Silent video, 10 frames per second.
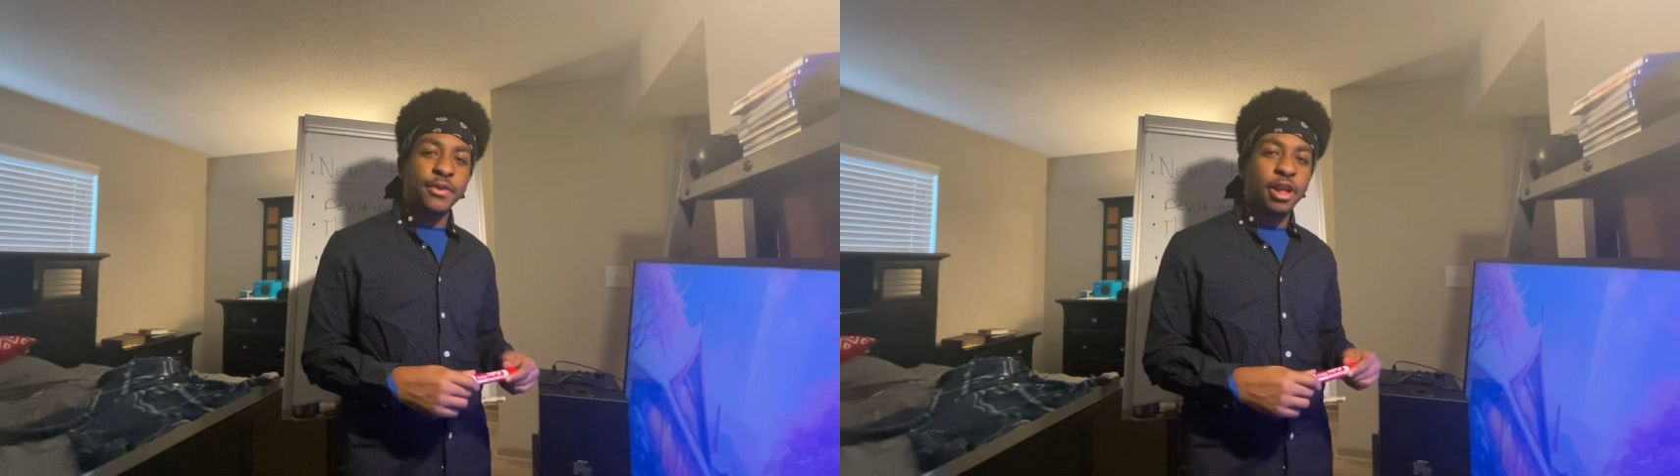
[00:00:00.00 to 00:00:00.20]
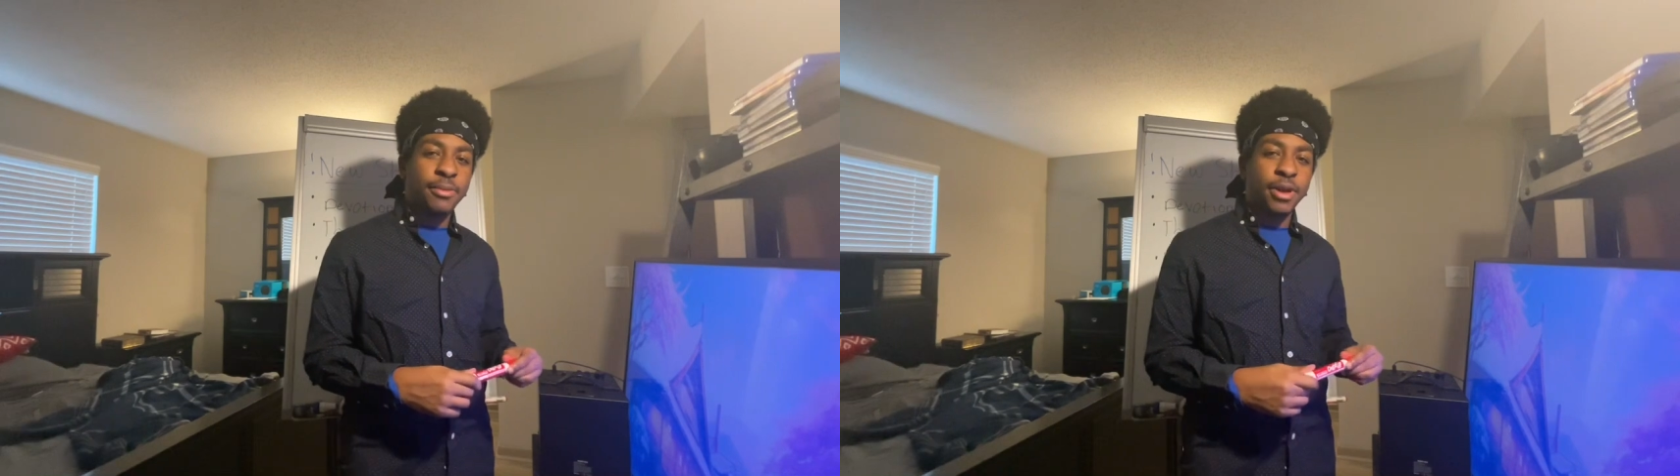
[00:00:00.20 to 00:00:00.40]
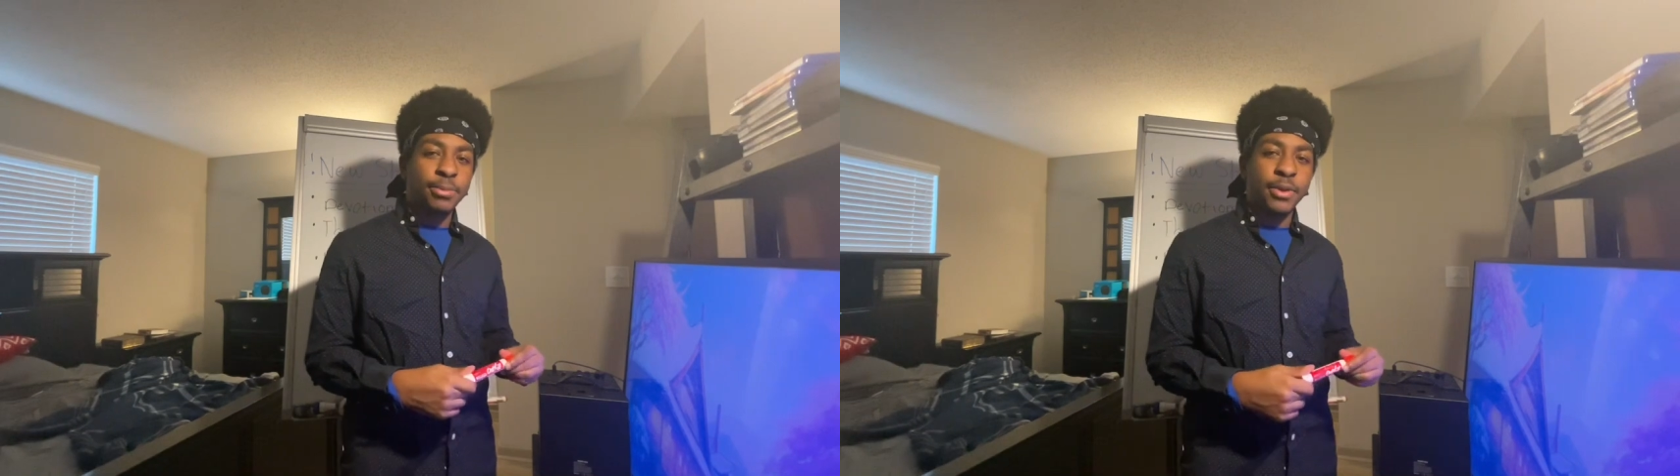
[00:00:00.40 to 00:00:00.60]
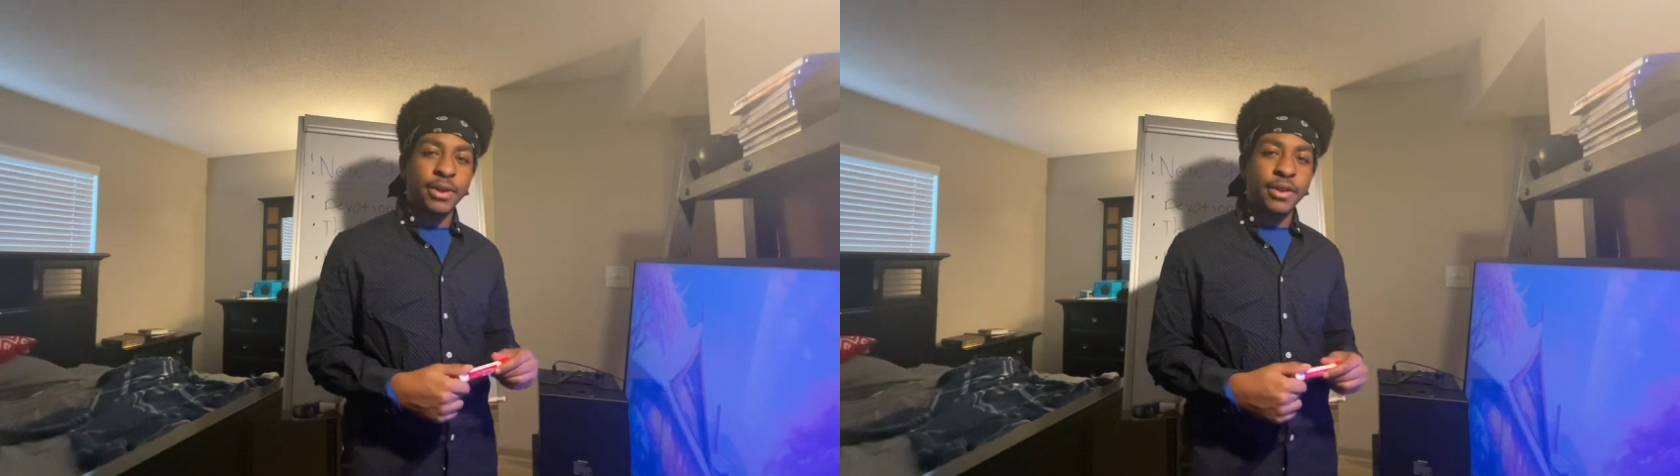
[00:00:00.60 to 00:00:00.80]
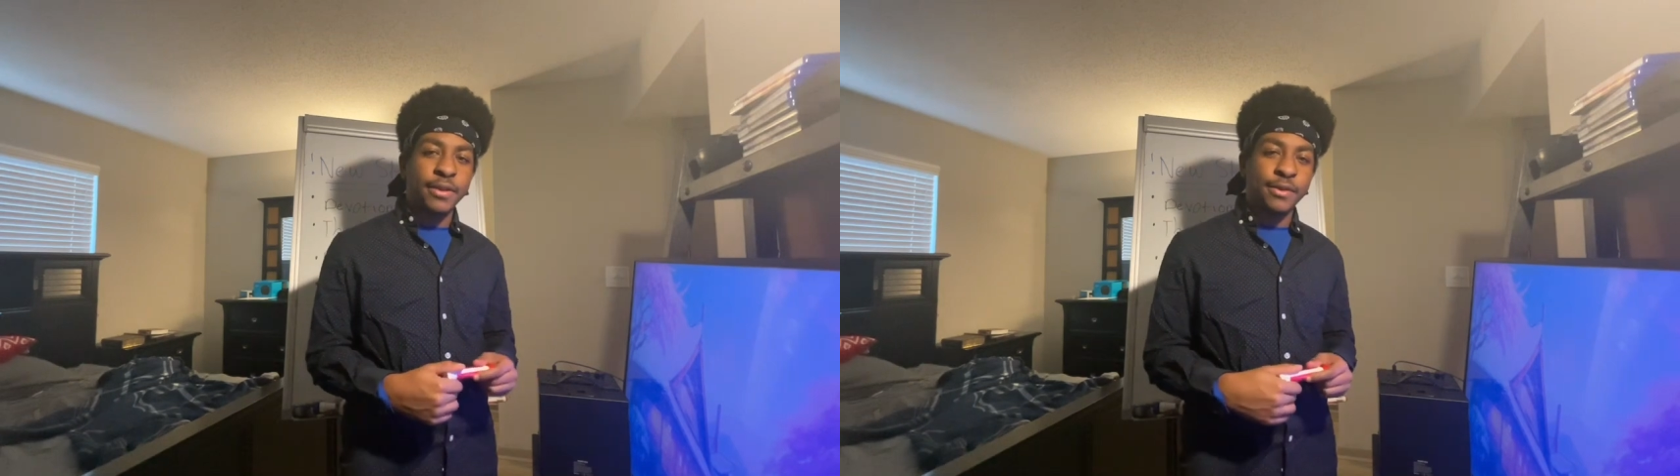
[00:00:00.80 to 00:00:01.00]
so I'll be
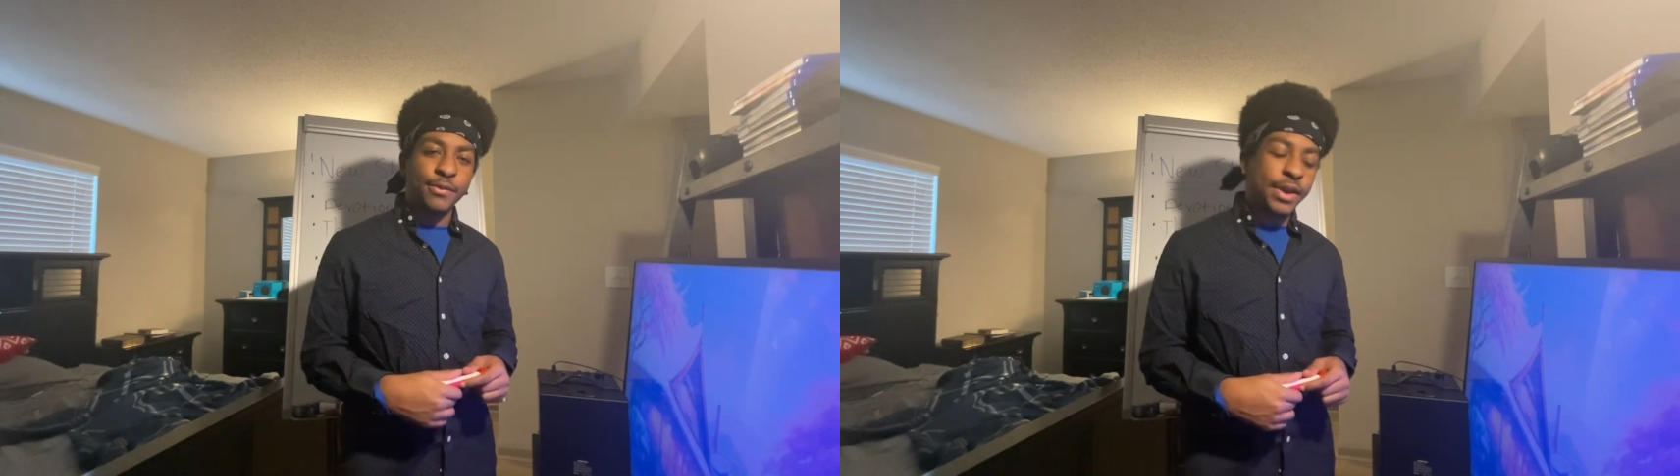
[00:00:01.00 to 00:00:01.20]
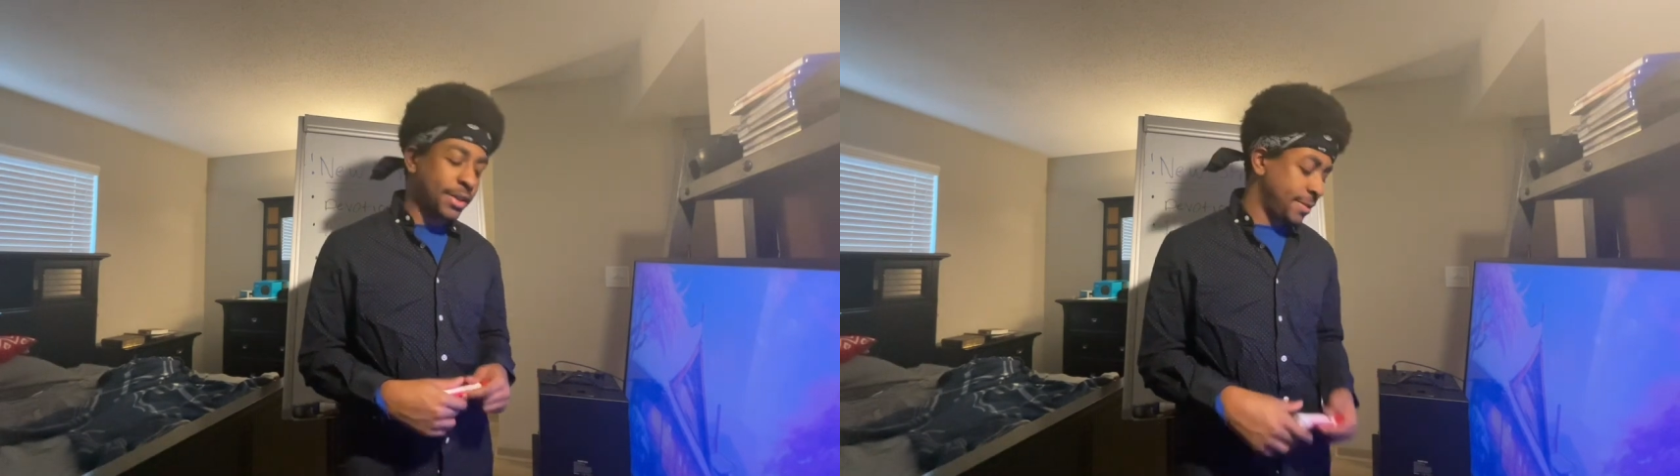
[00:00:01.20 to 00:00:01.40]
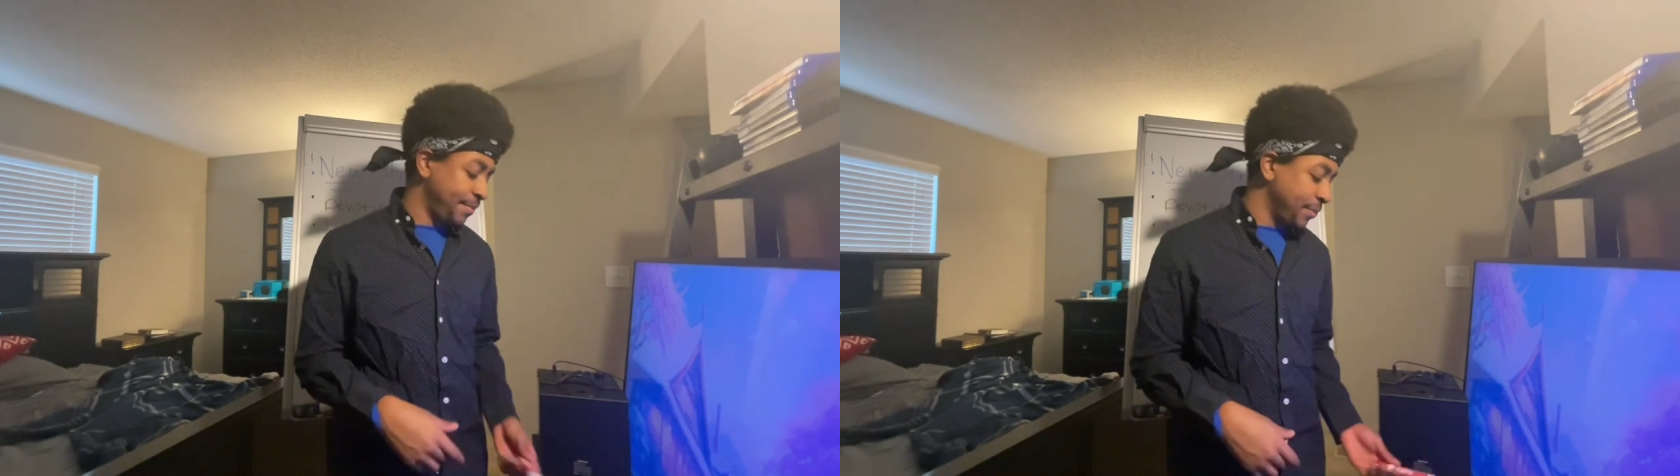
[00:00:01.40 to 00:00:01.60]
uploading those as well.